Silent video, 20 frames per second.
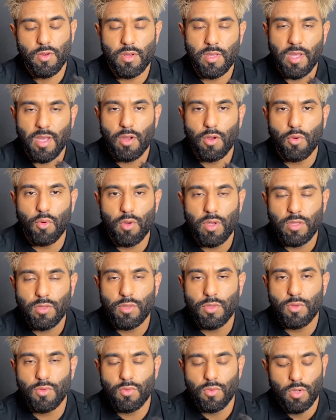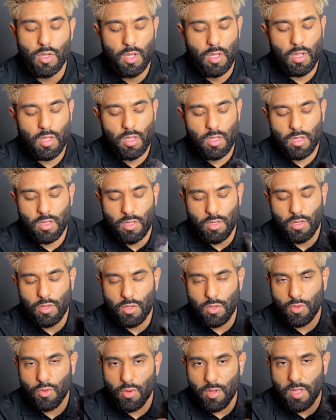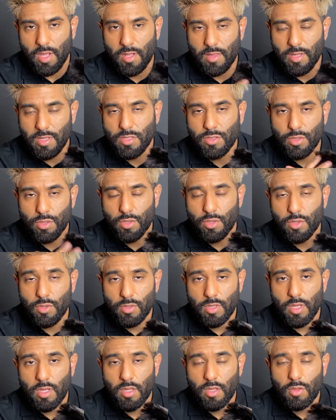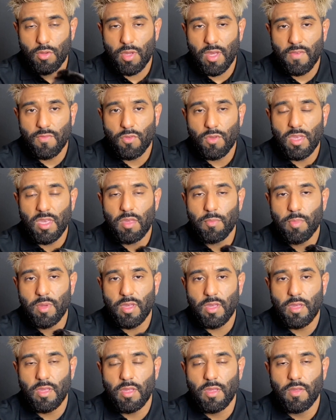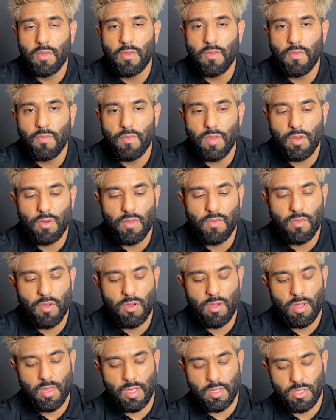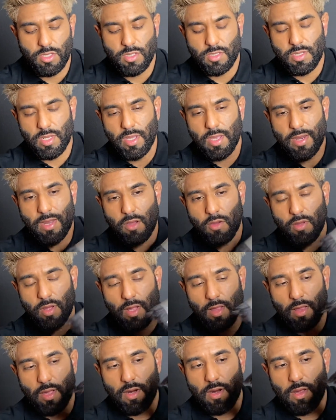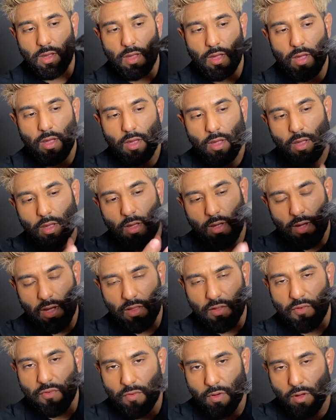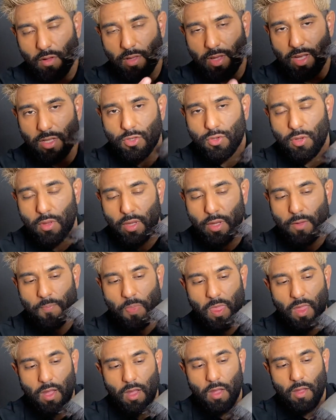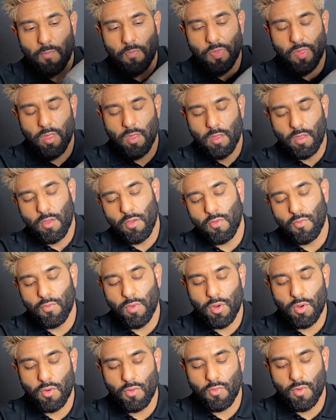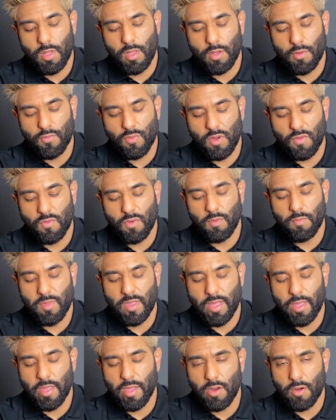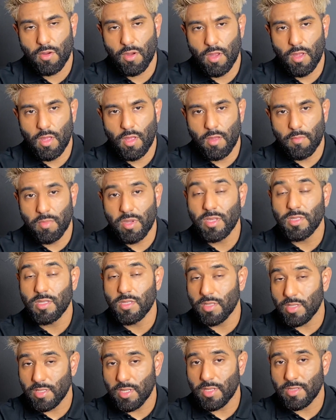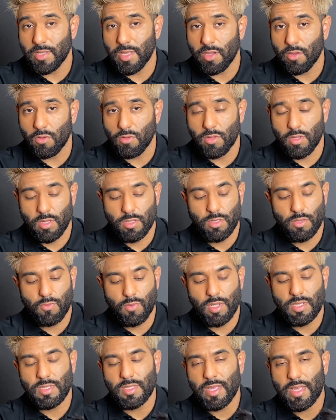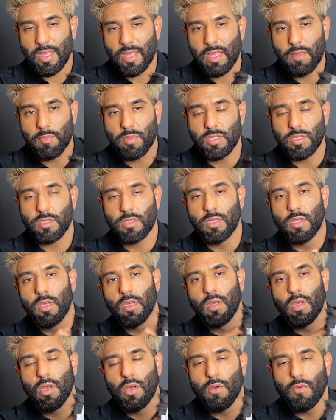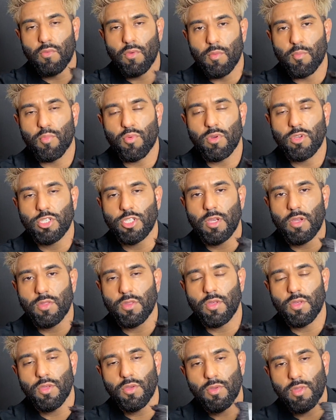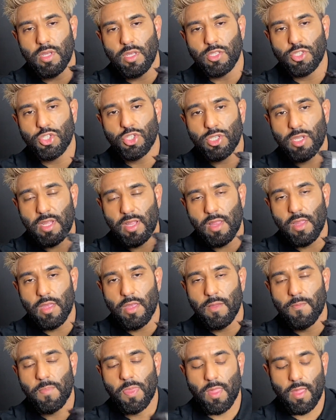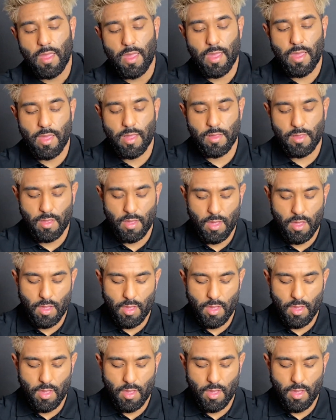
you're not going to go like this to your unit. You have to keep it very, very light. Just take it out and let it kind of fall naturally. We don't want to rough up that hair because it does get tangled. So once that happens, we brush out the unit gently, and